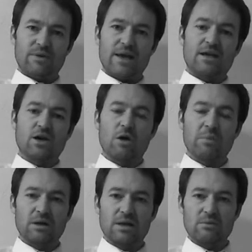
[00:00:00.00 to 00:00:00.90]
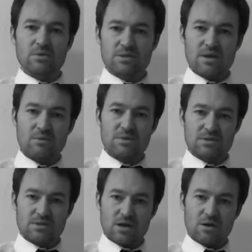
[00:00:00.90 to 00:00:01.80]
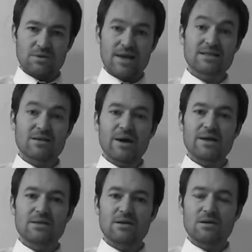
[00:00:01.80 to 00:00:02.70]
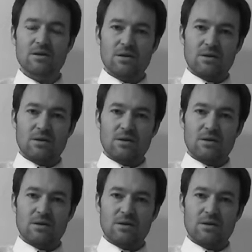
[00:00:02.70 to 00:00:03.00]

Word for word: economically it was it was you know decimated and